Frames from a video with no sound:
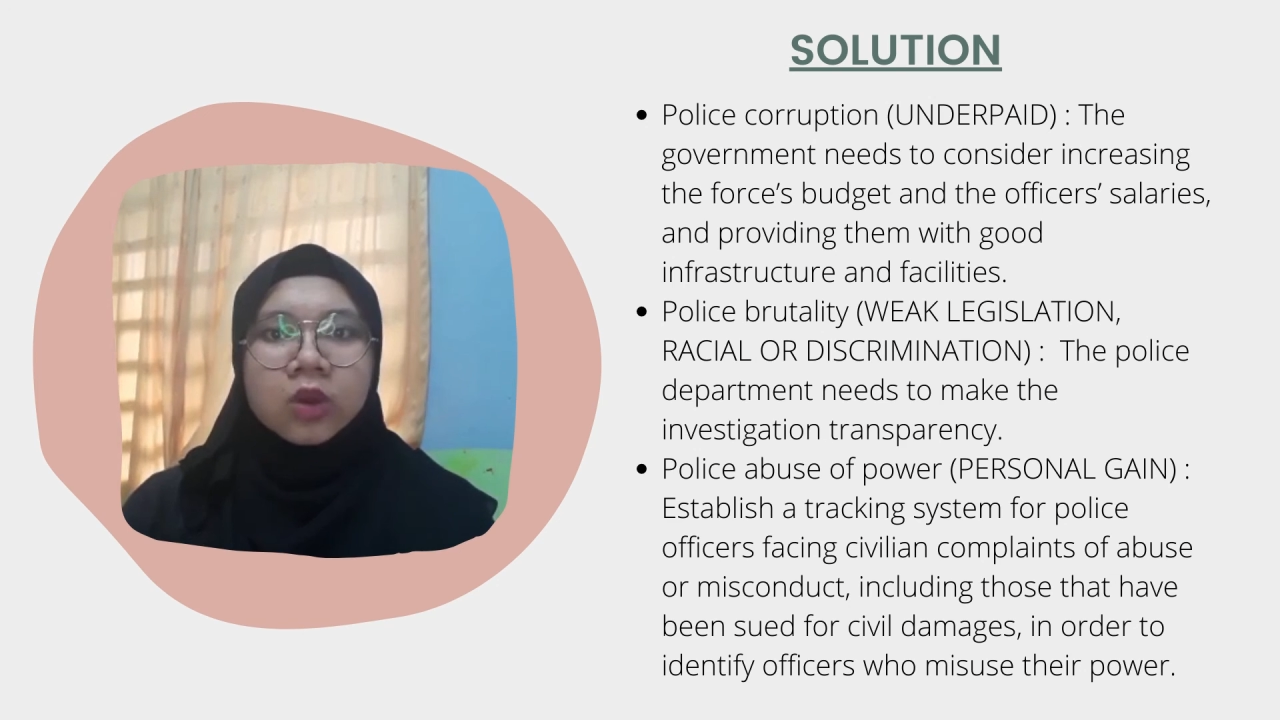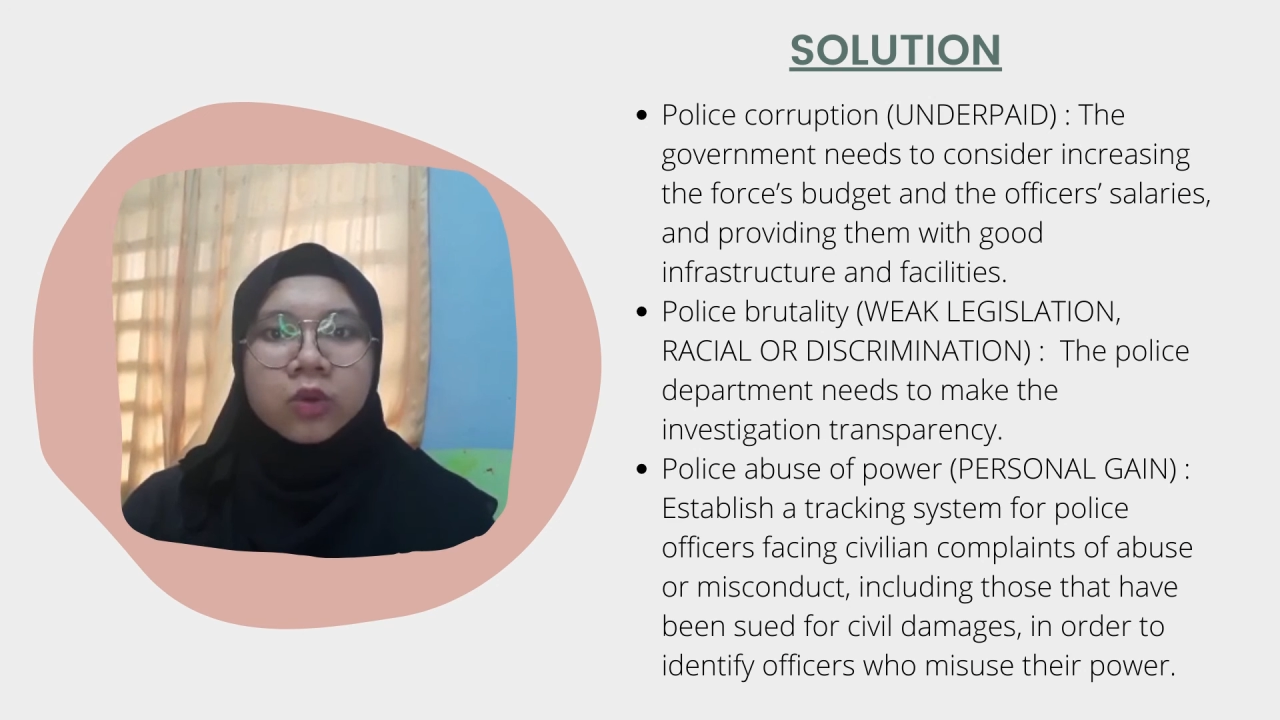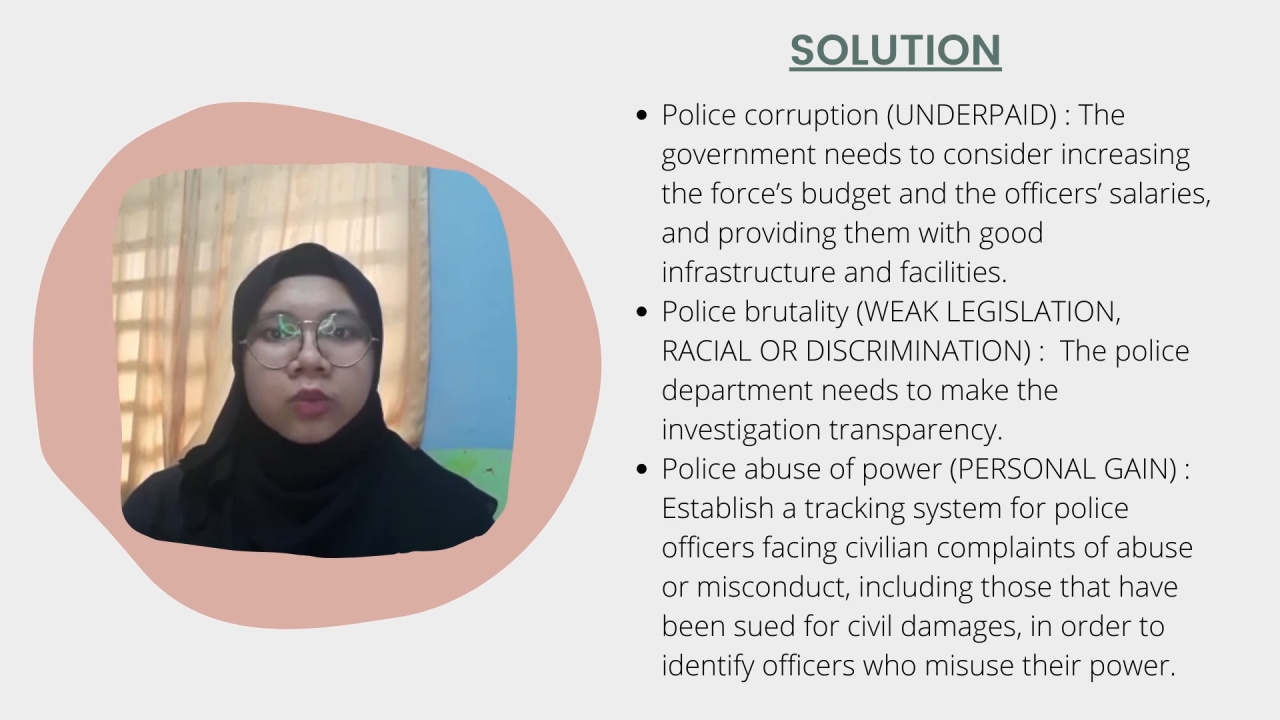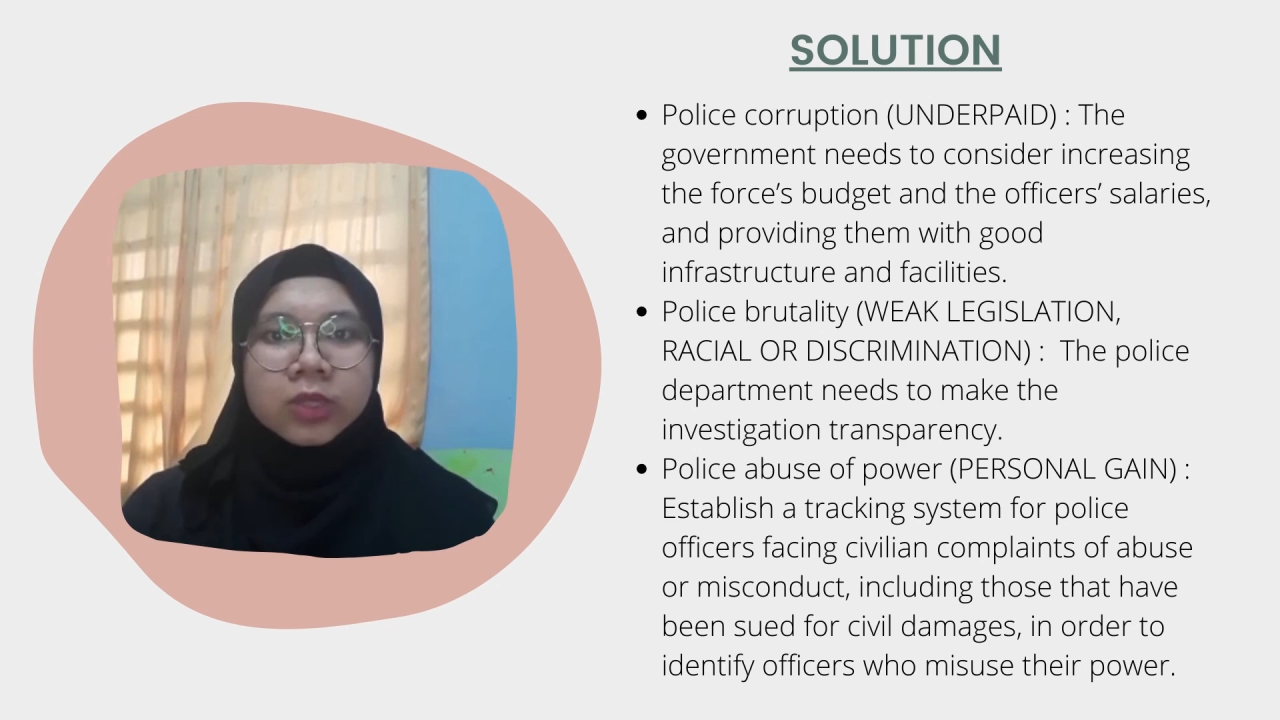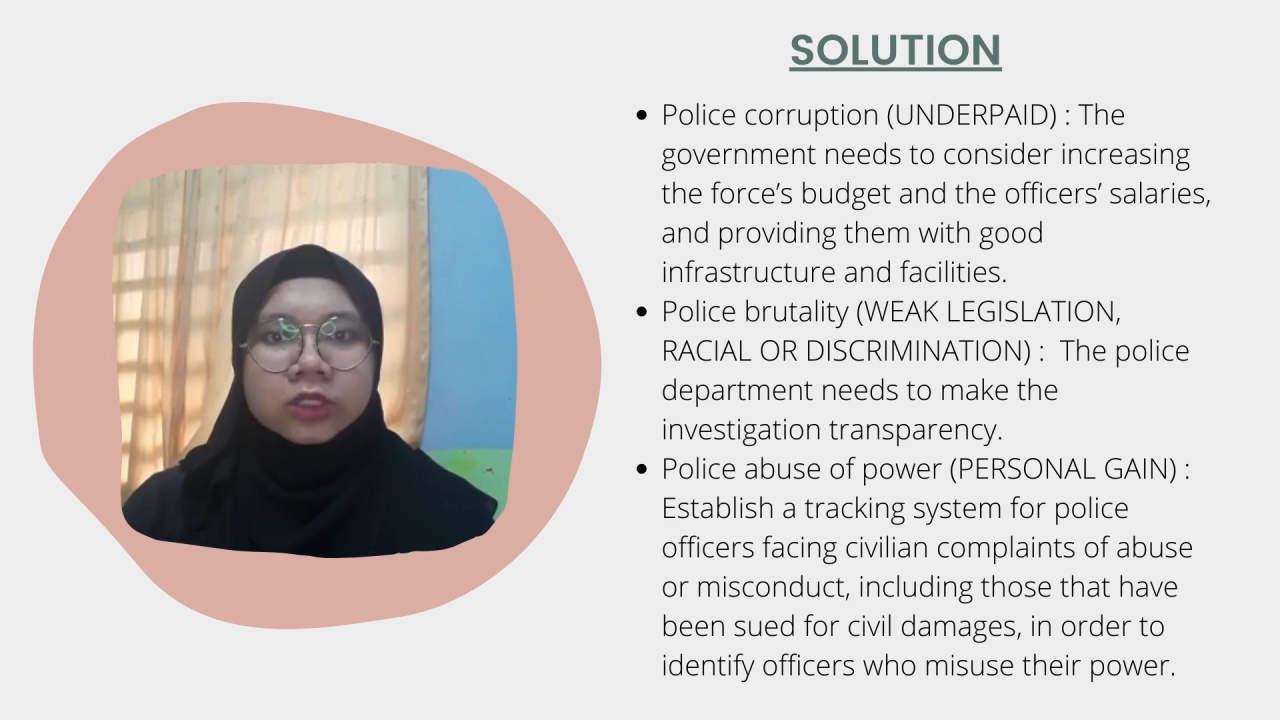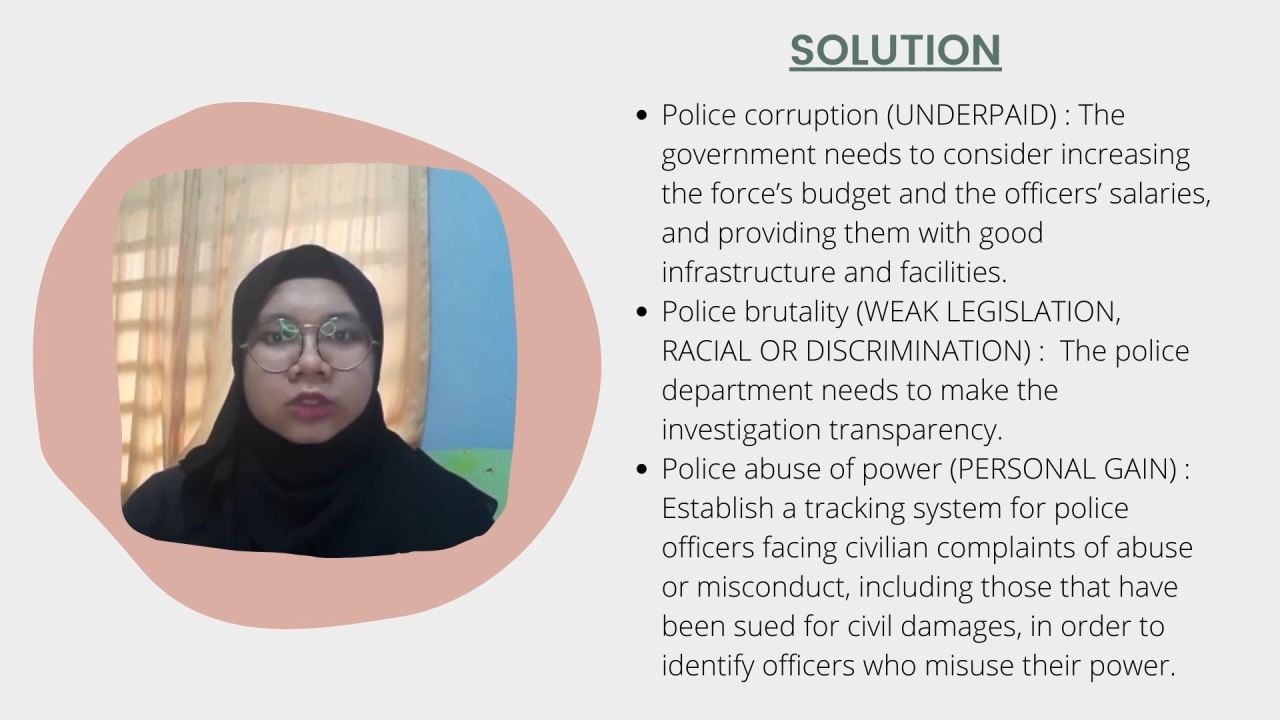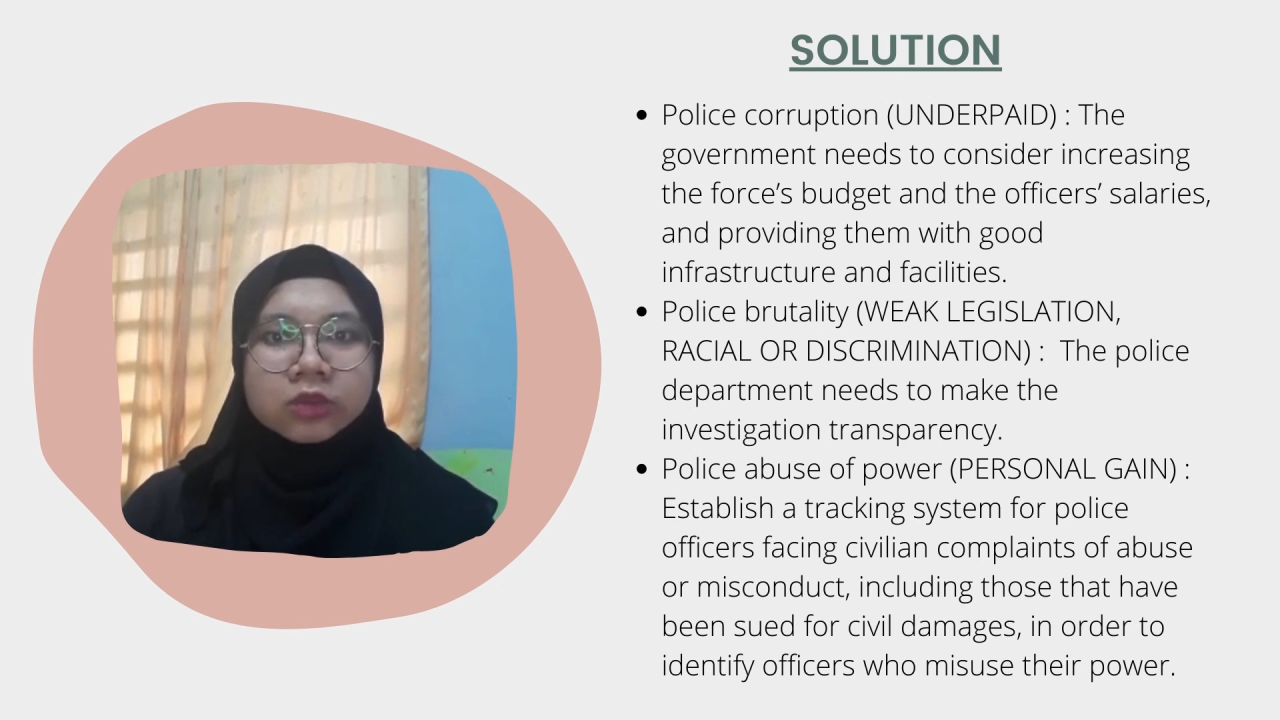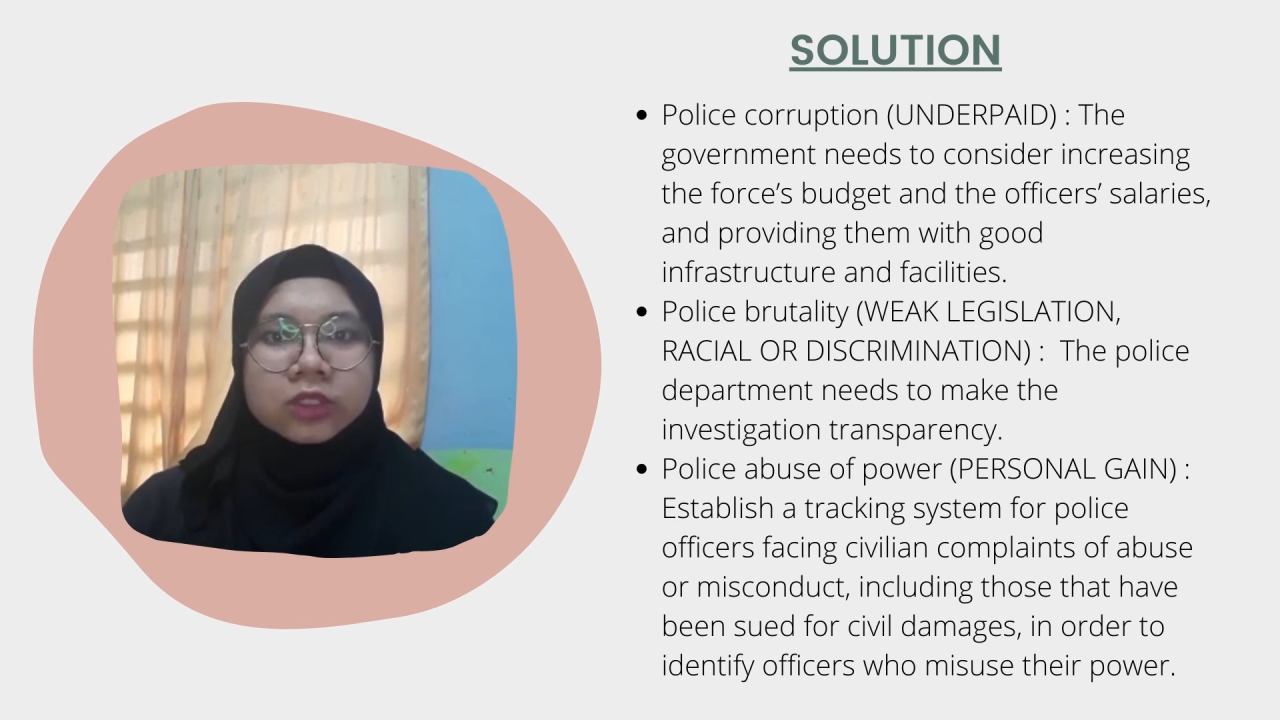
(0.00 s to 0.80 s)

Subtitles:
who misuse